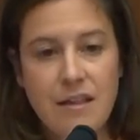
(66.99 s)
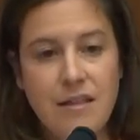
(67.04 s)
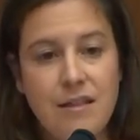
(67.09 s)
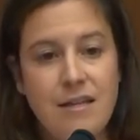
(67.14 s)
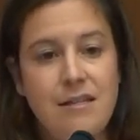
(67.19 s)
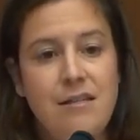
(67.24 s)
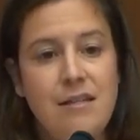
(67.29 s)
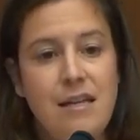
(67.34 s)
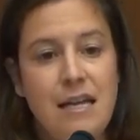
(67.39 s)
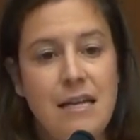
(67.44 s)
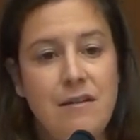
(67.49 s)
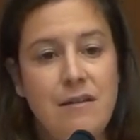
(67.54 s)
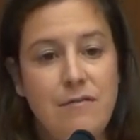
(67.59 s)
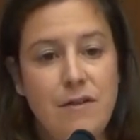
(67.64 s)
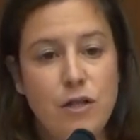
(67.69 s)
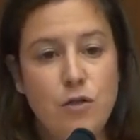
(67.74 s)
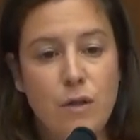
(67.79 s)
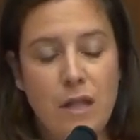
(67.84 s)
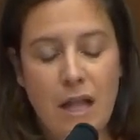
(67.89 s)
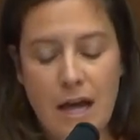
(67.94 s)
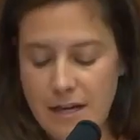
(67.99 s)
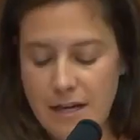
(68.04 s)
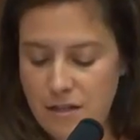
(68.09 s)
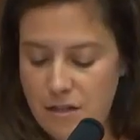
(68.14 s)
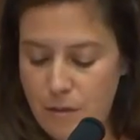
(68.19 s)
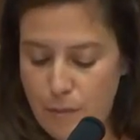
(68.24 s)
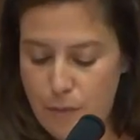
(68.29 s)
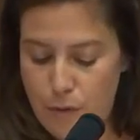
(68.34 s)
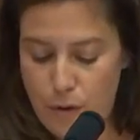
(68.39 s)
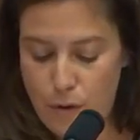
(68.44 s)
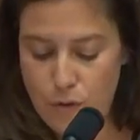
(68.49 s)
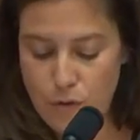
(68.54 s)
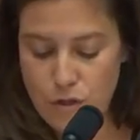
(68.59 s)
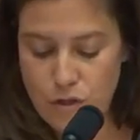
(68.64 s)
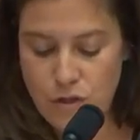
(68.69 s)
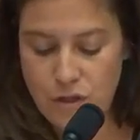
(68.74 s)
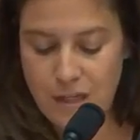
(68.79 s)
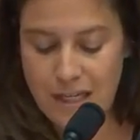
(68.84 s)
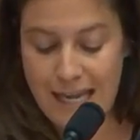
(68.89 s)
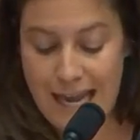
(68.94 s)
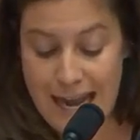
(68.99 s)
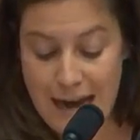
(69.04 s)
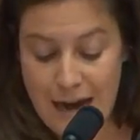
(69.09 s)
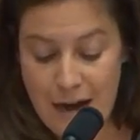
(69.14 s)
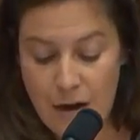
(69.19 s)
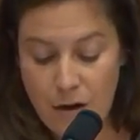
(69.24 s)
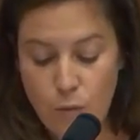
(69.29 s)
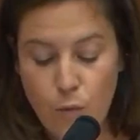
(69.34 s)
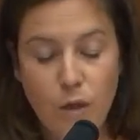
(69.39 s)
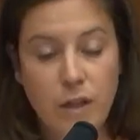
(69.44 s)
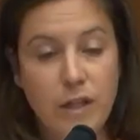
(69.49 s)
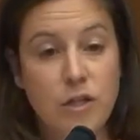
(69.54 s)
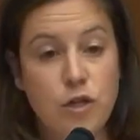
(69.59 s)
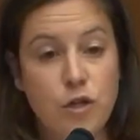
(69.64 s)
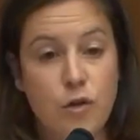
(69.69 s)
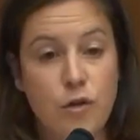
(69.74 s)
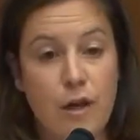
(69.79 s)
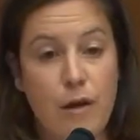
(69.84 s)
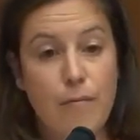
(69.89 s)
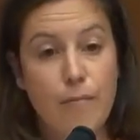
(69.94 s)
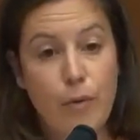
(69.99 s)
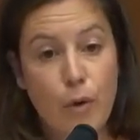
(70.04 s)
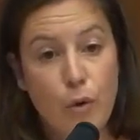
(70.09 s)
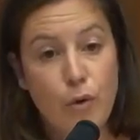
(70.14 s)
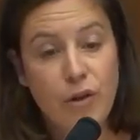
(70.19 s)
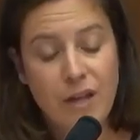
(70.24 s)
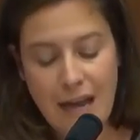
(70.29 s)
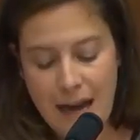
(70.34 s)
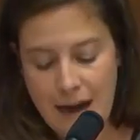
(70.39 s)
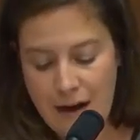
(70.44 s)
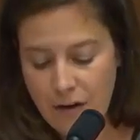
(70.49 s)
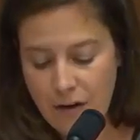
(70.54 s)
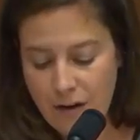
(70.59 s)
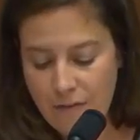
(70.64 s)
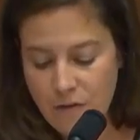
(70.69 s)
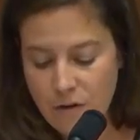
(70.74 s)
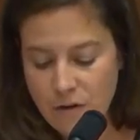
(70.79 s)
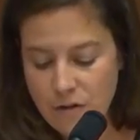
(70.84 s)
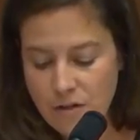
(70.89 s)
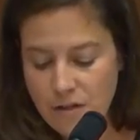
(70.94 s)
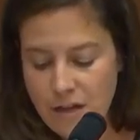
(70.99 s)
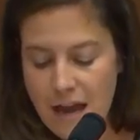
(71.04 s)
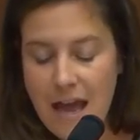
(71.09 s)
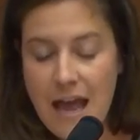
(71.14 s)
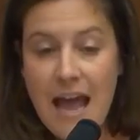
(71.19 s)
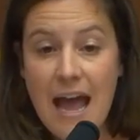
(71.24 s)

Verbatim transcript: This individualized approach to care will ensure that both caregivers